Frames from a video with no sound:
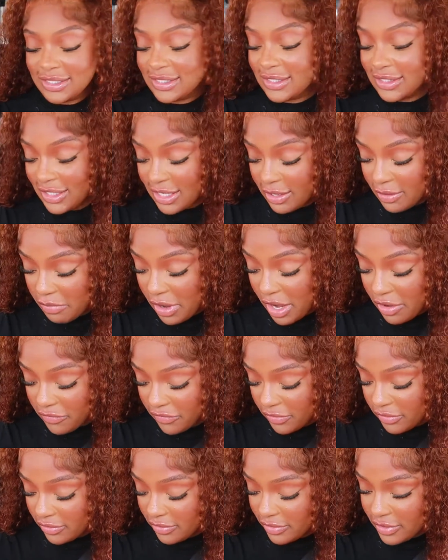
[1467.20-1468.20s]
yeah,
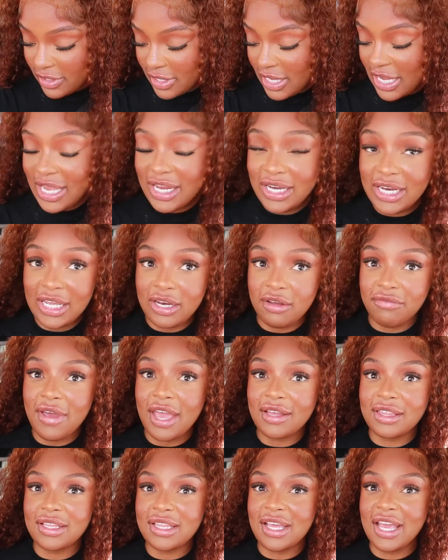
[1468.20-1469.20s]
painful and then the
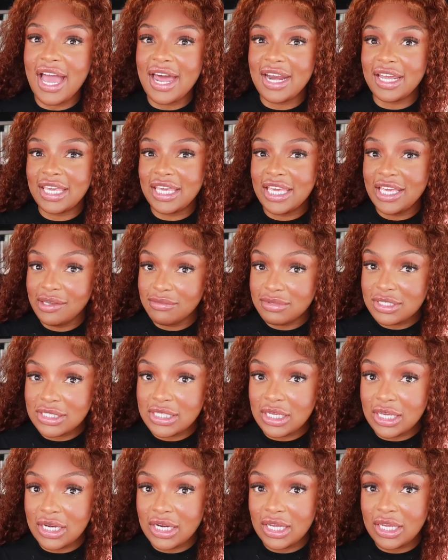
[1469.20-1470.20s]
fact that they gotta keep
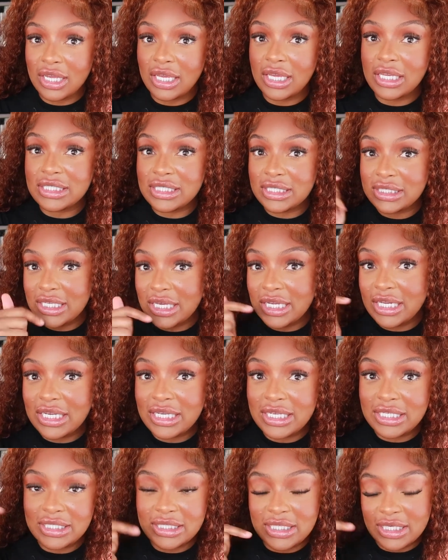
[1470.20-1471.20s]
sticking it and sticking
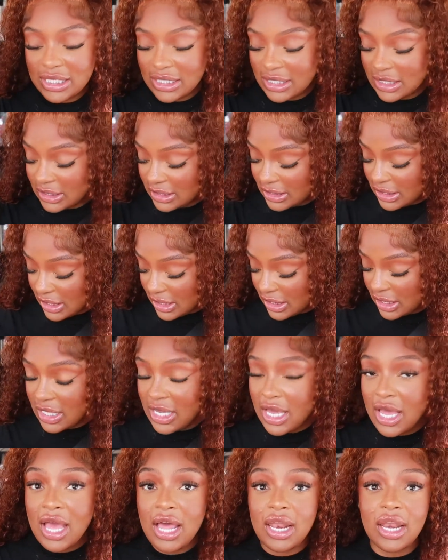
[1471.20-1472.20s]
it and sticking it and sticking
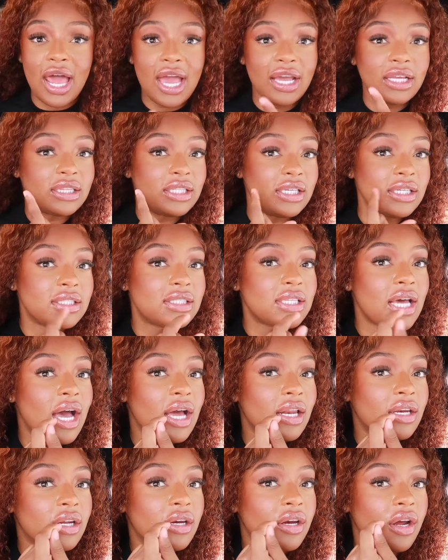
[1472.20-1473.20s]
it like this
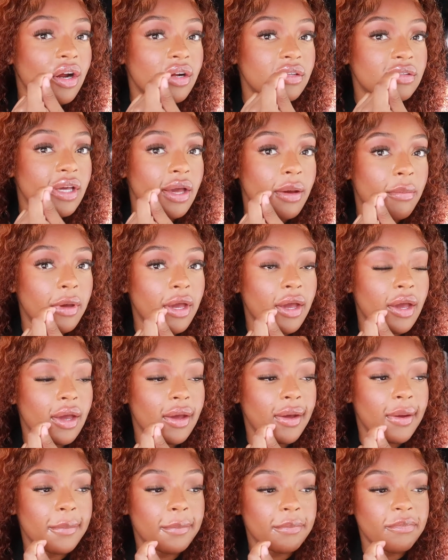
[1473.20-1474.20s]
side didn't hurt that
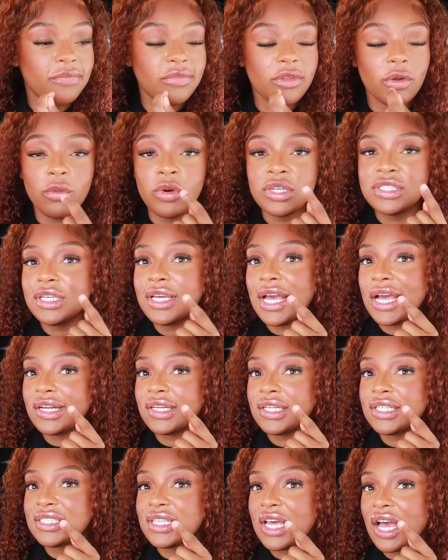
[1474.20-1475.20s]
bad once he got to
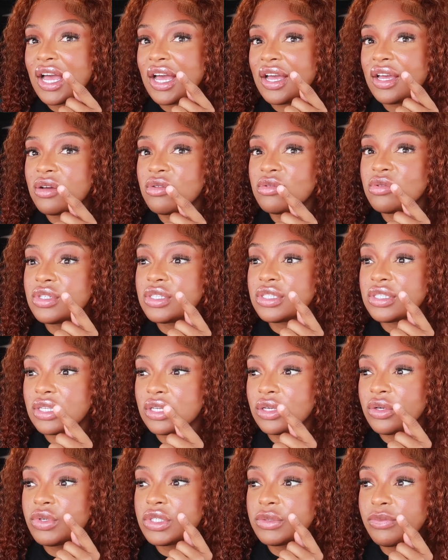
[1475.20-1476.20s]
this side it was
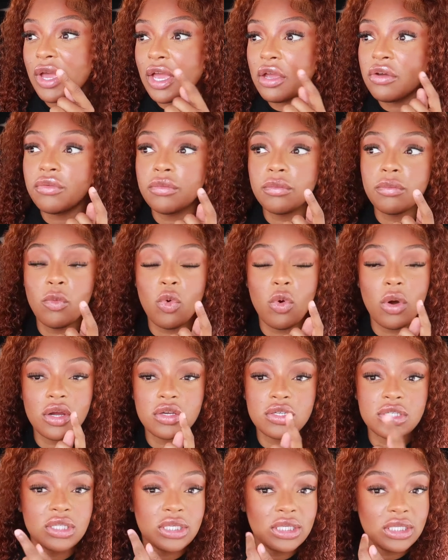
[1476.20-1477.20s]
it was pain
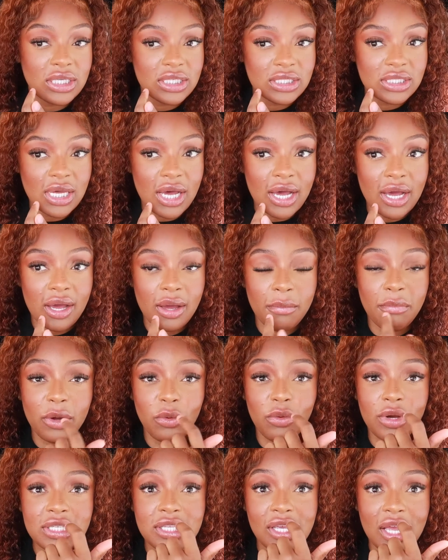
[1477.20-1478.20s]
worse than this side but
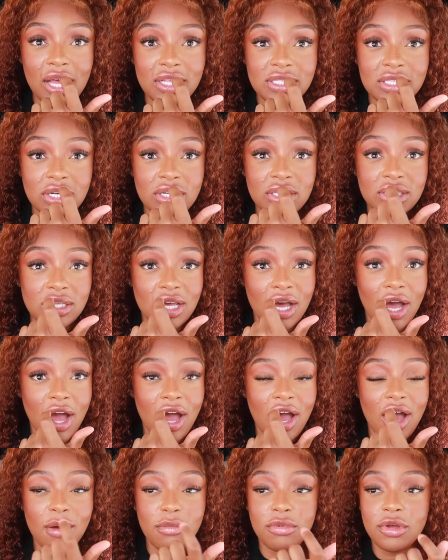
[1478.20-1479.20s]
once he got to the
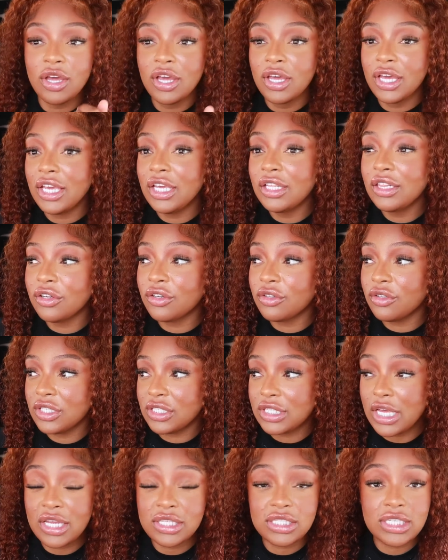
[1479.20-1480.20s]
top he literally
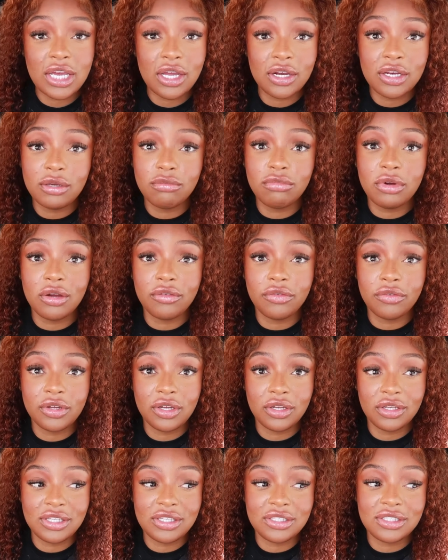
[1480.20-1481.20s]
said take a deep breath
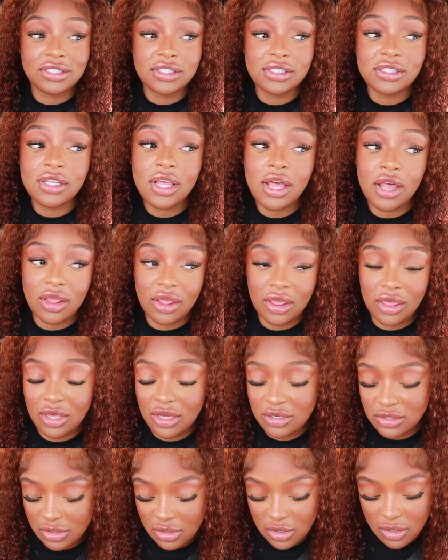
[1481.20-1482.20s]
because
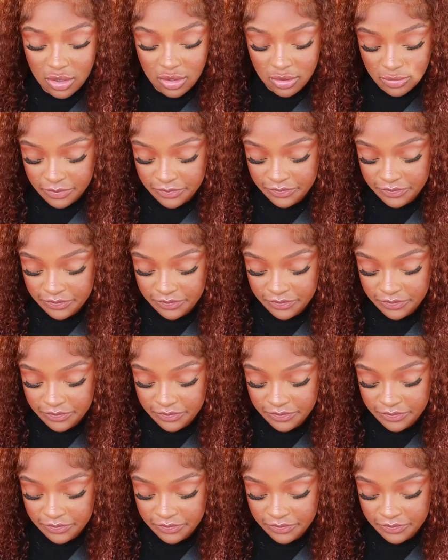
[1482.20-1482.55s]
that don't hurt